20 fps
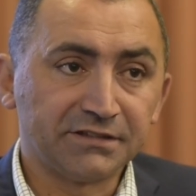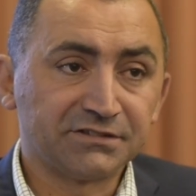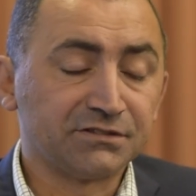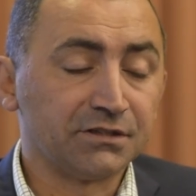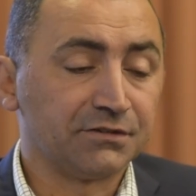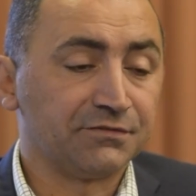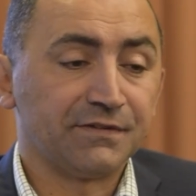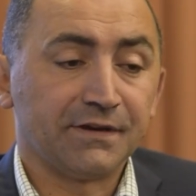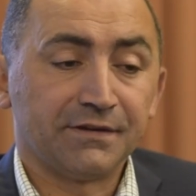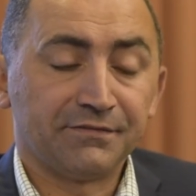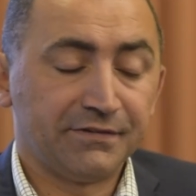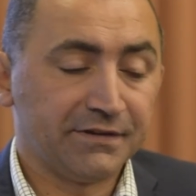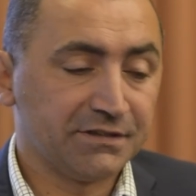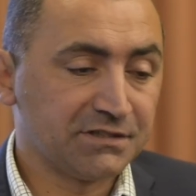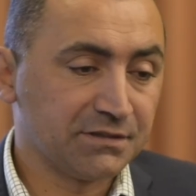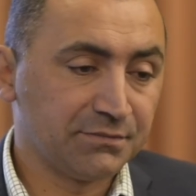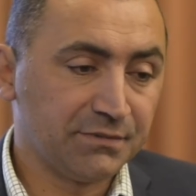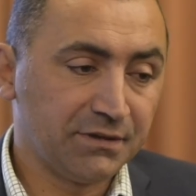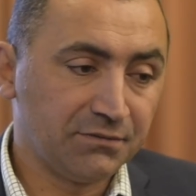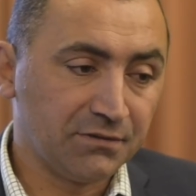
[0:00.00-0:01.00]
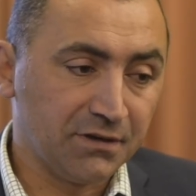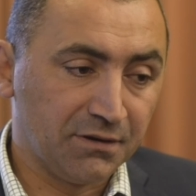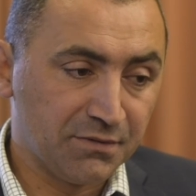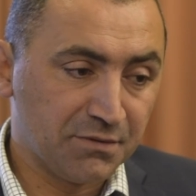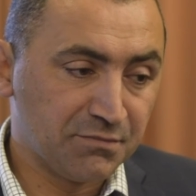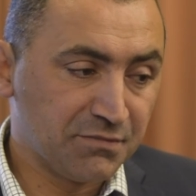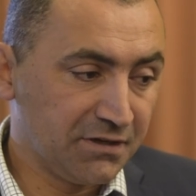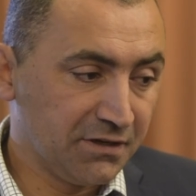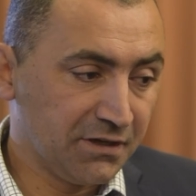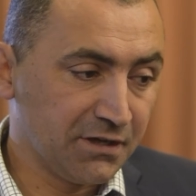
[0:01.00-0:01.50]
And it's not far fetched. I mean, I
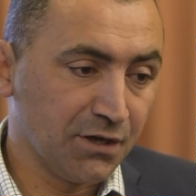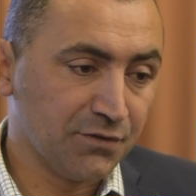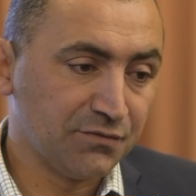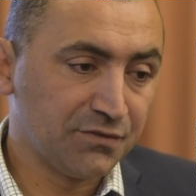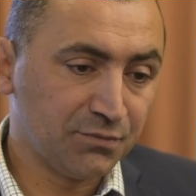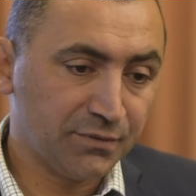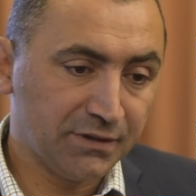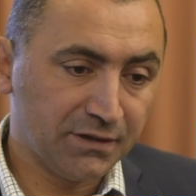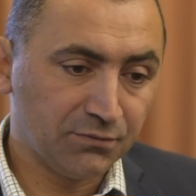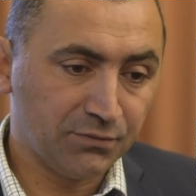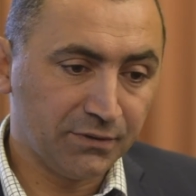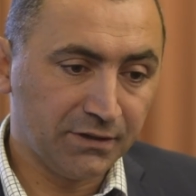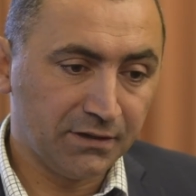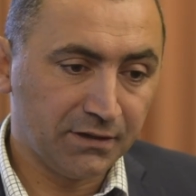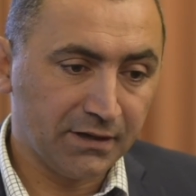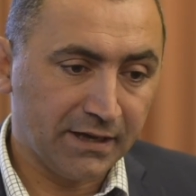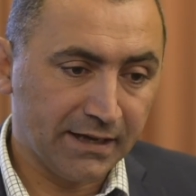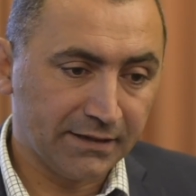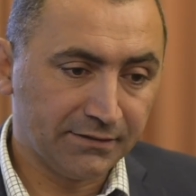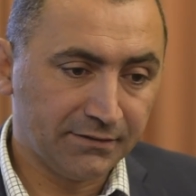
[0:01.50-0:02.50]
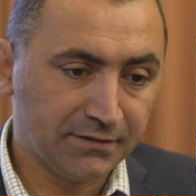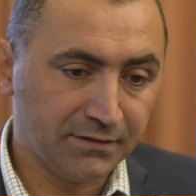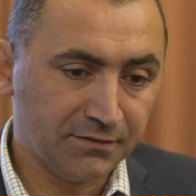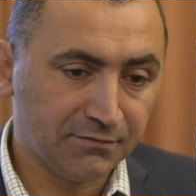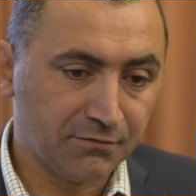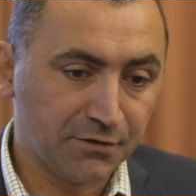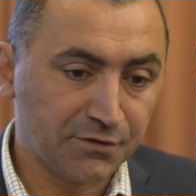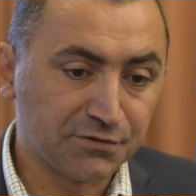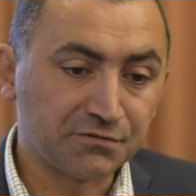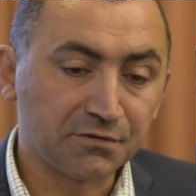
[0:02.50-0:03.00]
remember in COVID we had
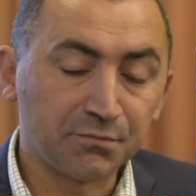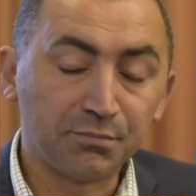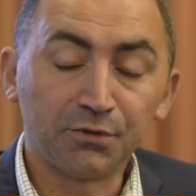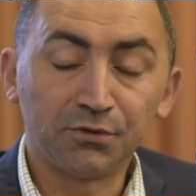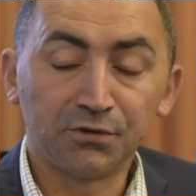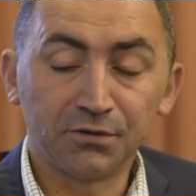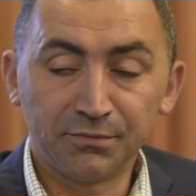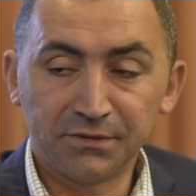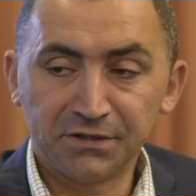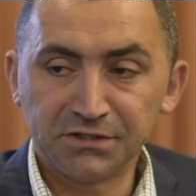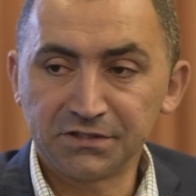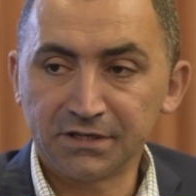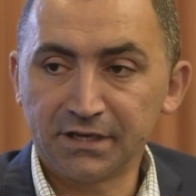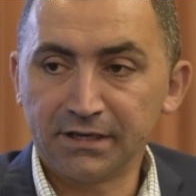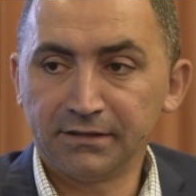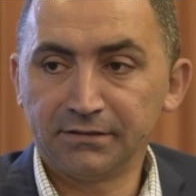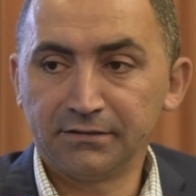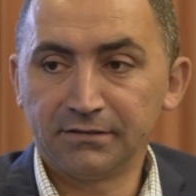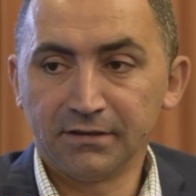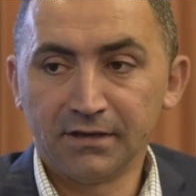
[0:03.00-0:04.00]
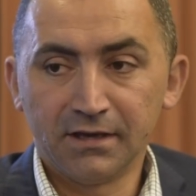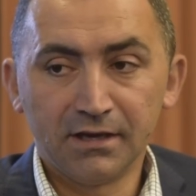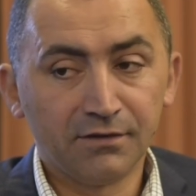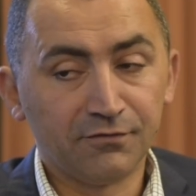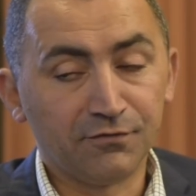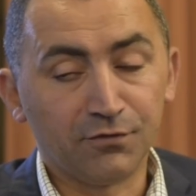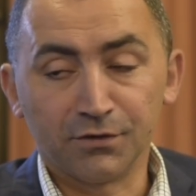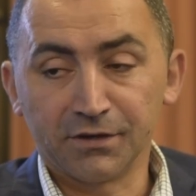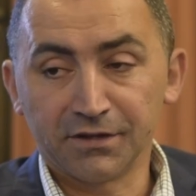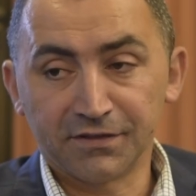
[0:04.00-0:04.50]
the Rosary Pilgrimage and
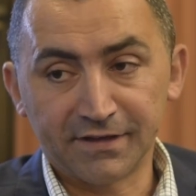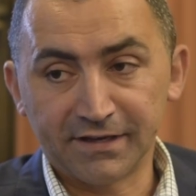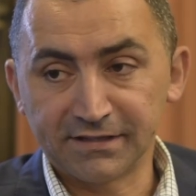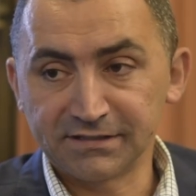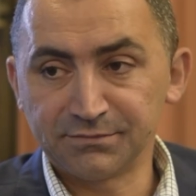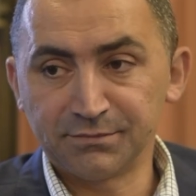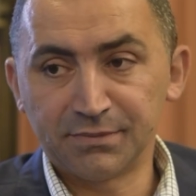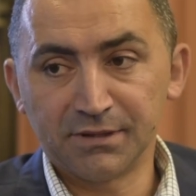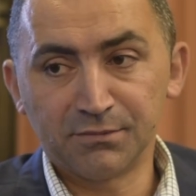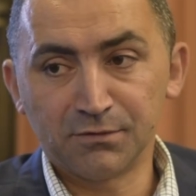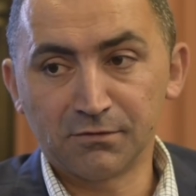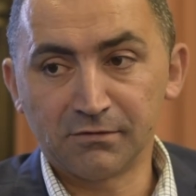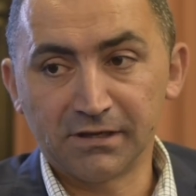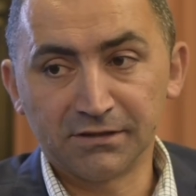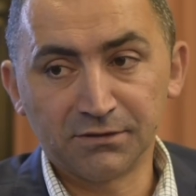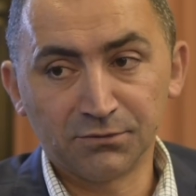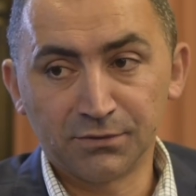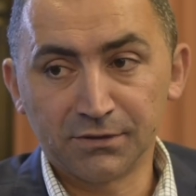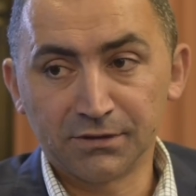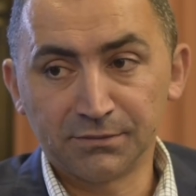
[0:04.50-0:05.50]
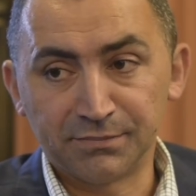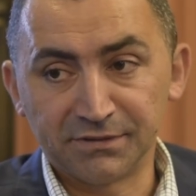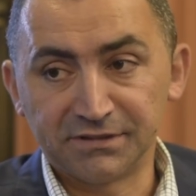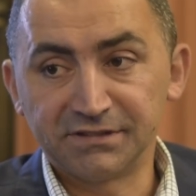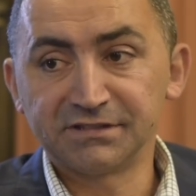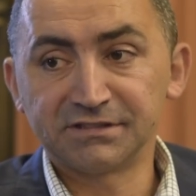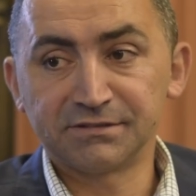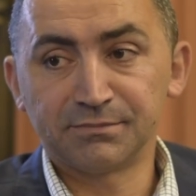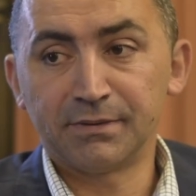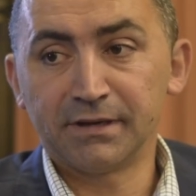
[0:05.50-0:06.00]
40,000 people around the world
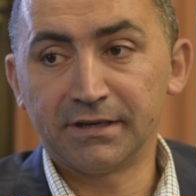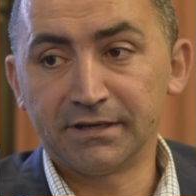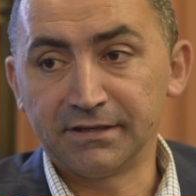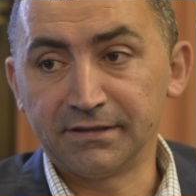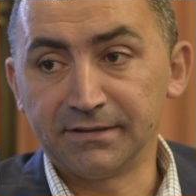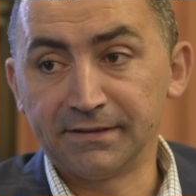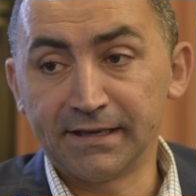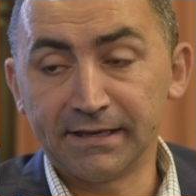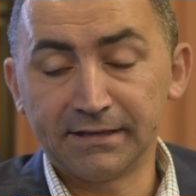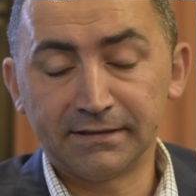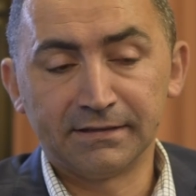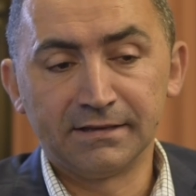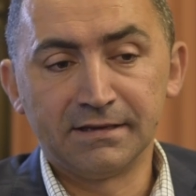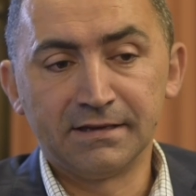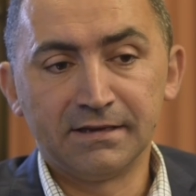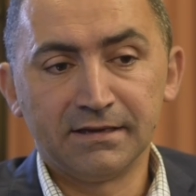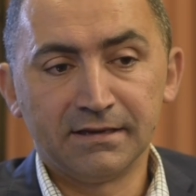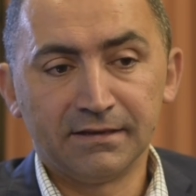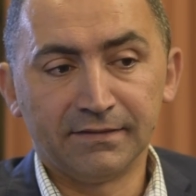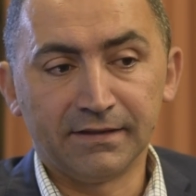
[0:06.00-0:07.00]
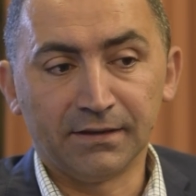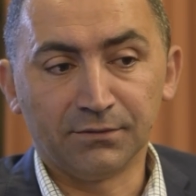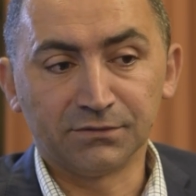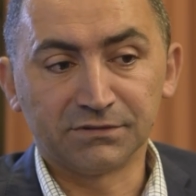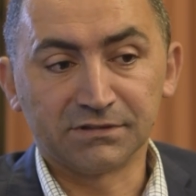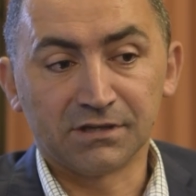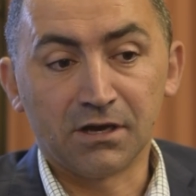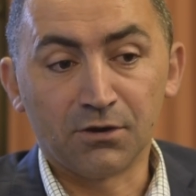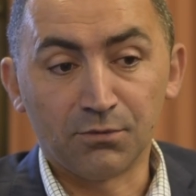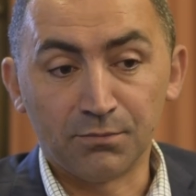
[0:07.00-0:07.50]
participated in that. That
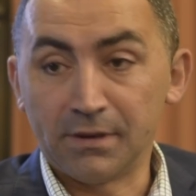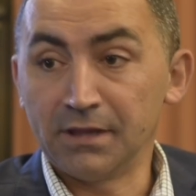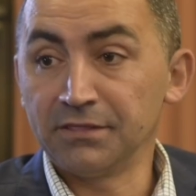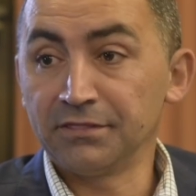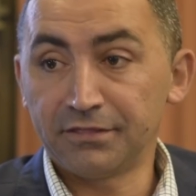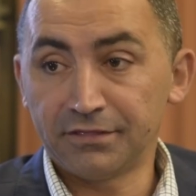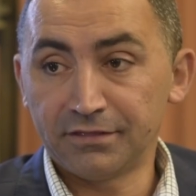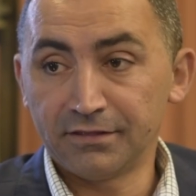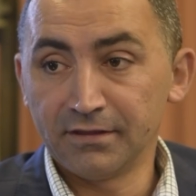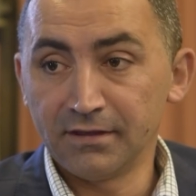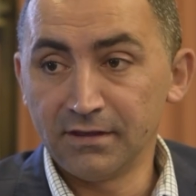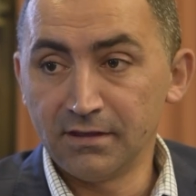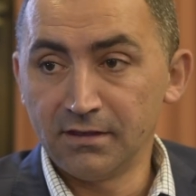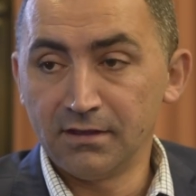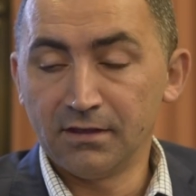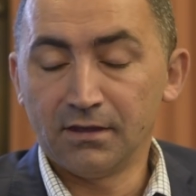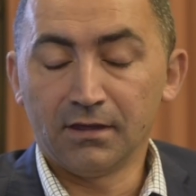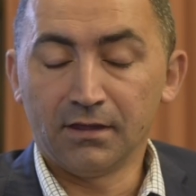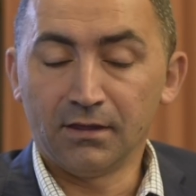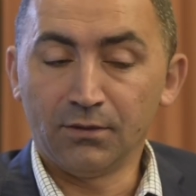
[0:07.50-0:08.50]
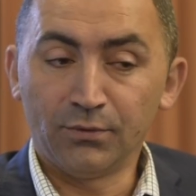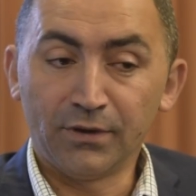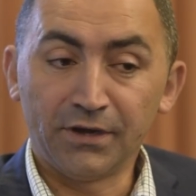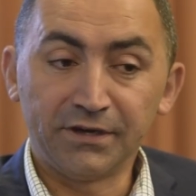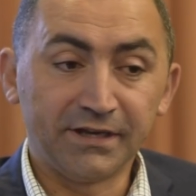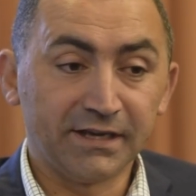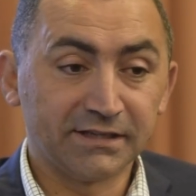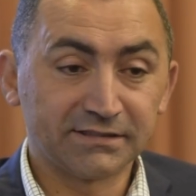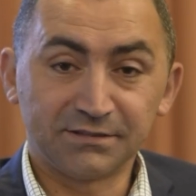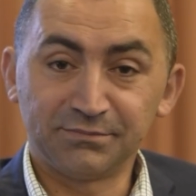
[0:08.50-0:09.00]
was a whole month. We're
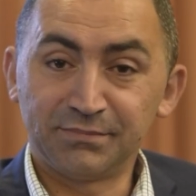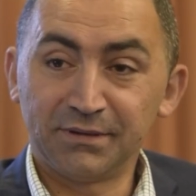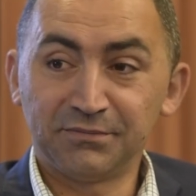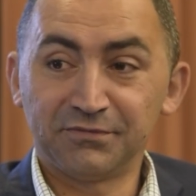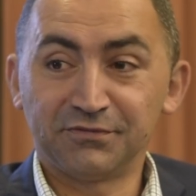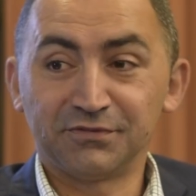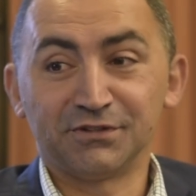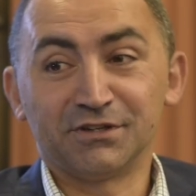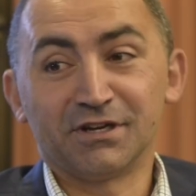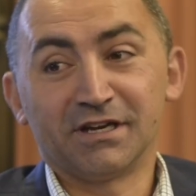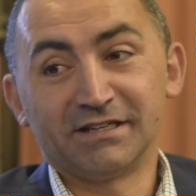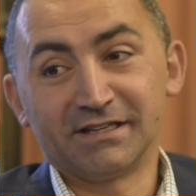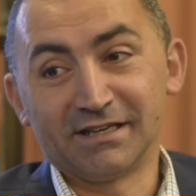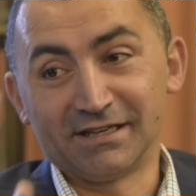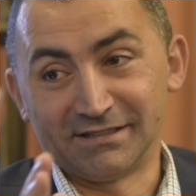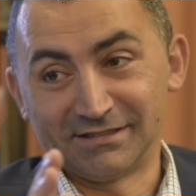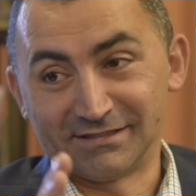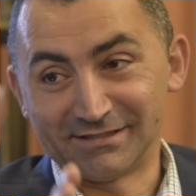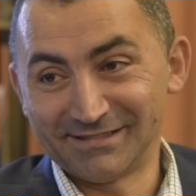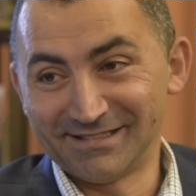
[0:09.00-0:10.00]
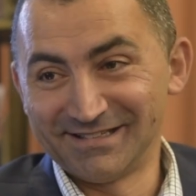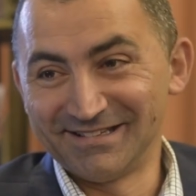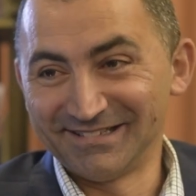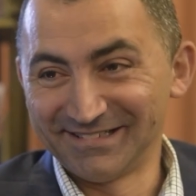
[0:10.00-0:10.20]
only asking people for 9 days.